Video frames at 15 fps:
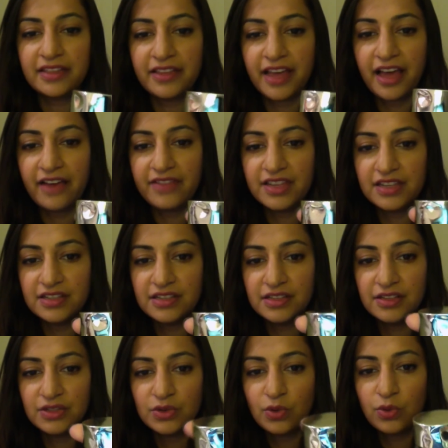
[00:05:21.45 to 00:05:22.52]
They have
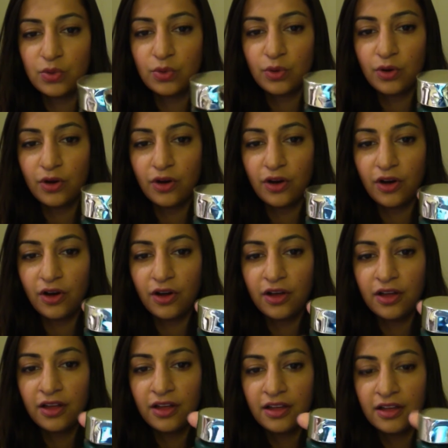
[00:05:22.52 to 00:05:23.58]
this cool
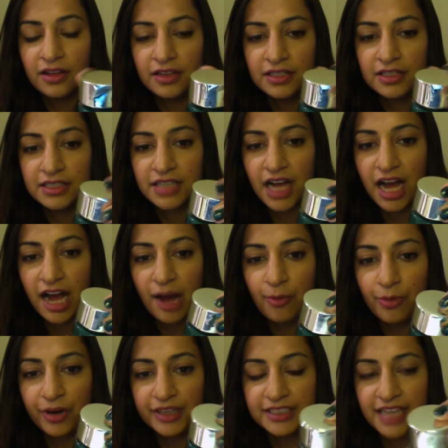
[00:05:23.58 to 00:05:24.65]
top
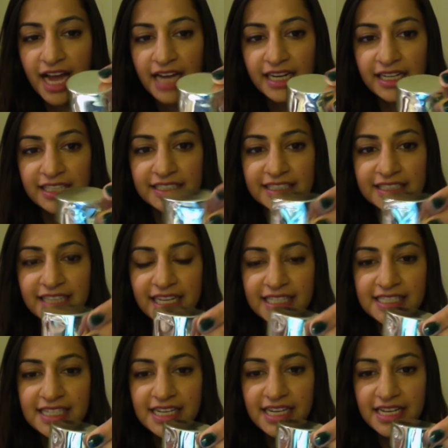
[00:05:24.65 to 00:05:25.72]
where it's kind of
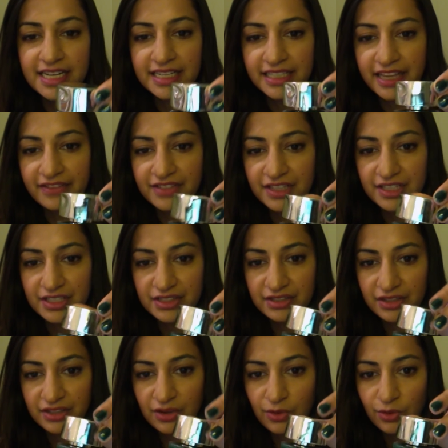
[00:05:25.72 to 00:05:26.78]
dented and gives it this
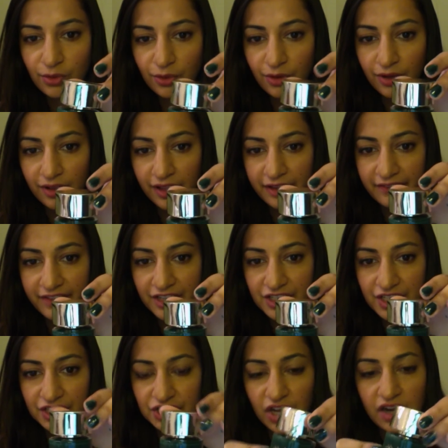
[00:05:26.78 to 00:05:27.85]
cool like
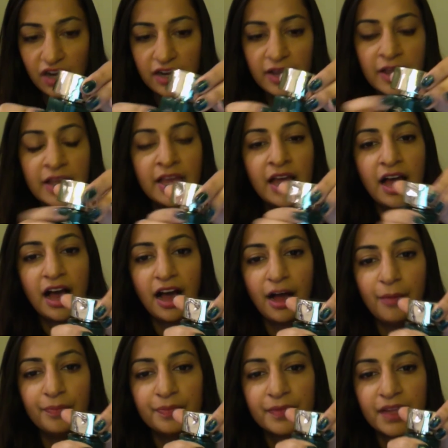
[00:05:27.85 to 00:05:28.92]
vintage look,
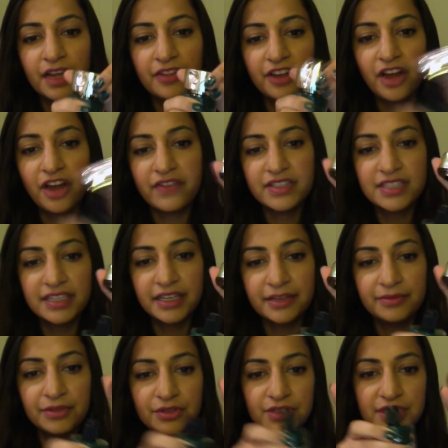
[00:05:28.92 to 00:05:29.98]
and then
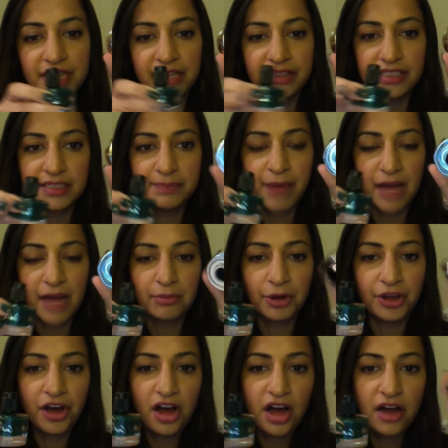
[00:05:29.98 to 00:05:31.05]
obviously you just take this bad
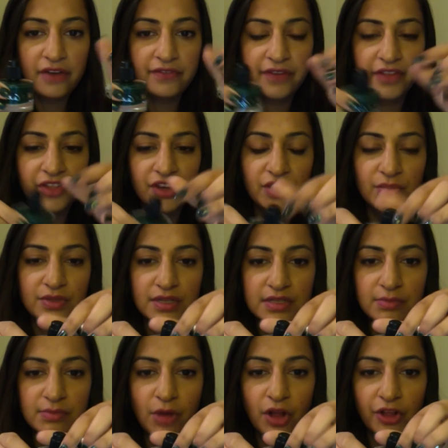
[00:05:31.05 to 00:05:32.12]
boy off and then use a
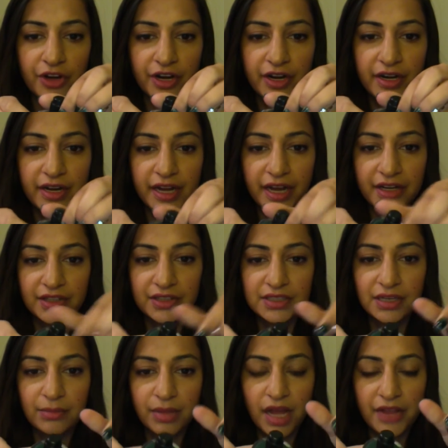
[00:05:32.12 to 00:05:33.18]
smaller handle
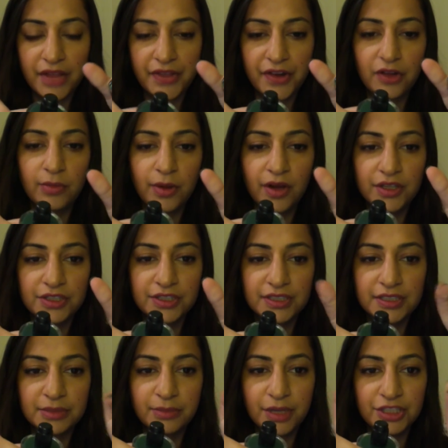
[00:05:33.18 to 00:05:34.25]
to apply the nail polish
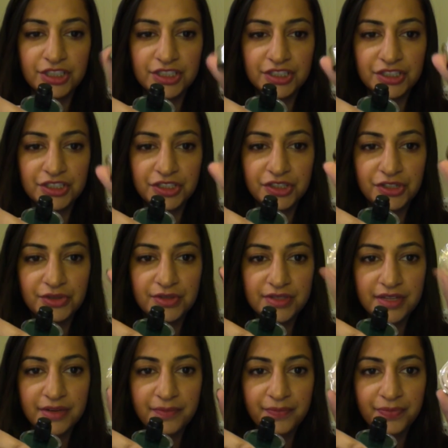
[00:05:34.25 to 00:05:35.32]
because it's much easier to use
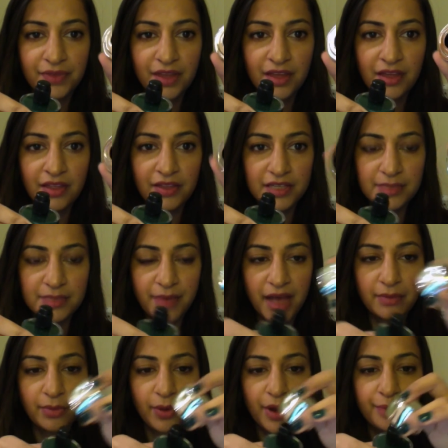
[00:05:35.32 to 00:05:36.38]
than this
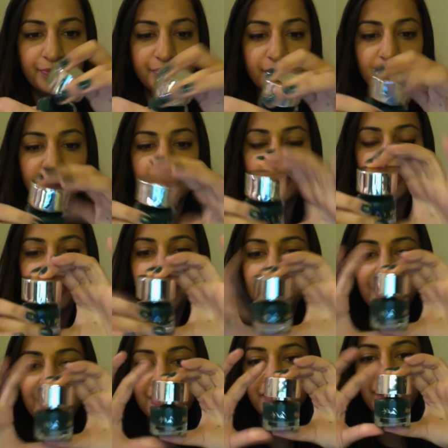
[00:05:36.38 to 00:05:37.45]
bad boy, but it looks
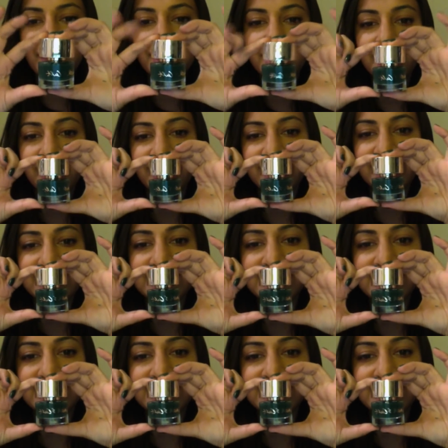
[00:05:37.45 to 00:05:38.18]
great on your vanity like this.